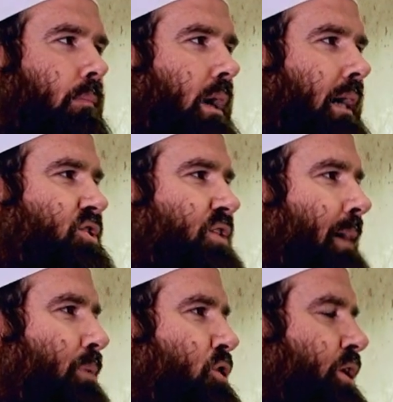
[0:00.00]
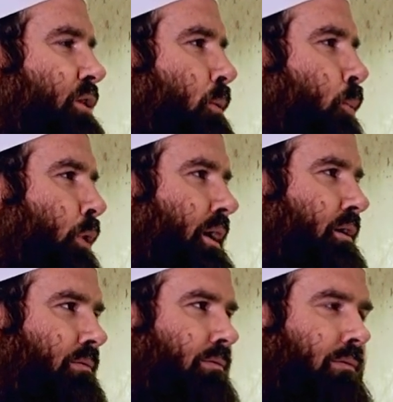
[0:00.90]
establishing the prayer
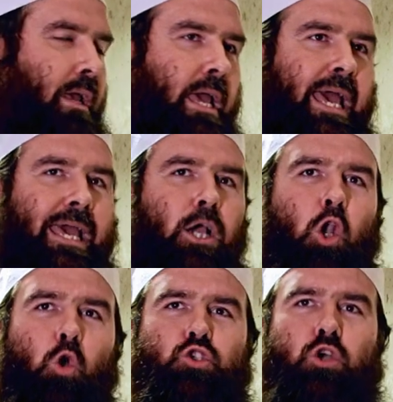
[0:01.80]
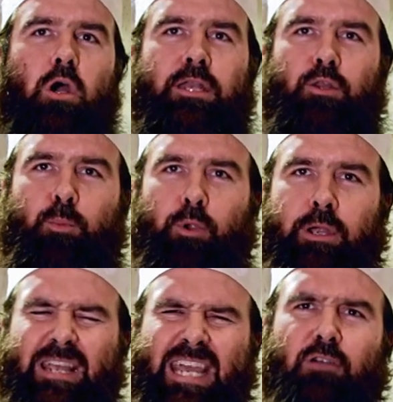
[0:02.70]
and close guarding the prayer
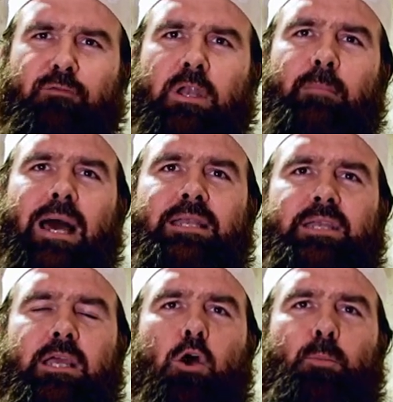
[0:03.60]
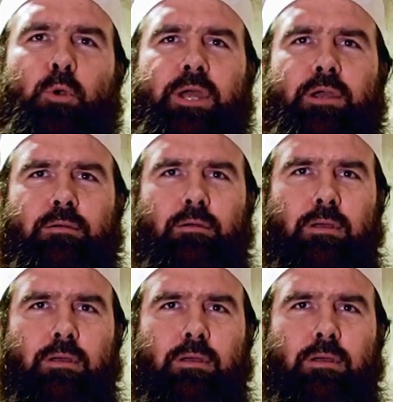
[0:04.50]
and carefully minding our prayer,